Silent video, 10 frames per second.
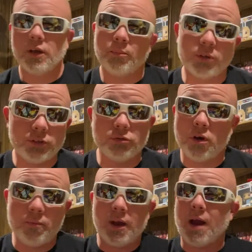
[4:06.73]
But you know
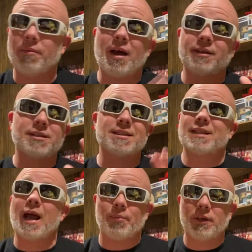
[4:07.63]
I me, mean? I'm not
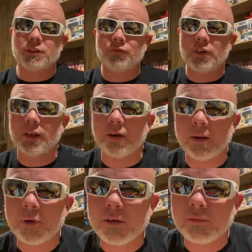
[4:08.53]
stopping this video.
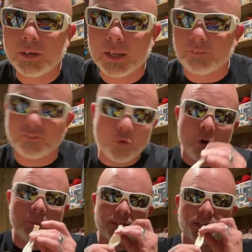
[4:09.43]
I'm already like
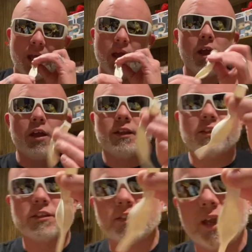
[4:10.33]
four minutes in.
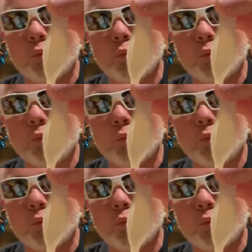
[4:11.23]
This is a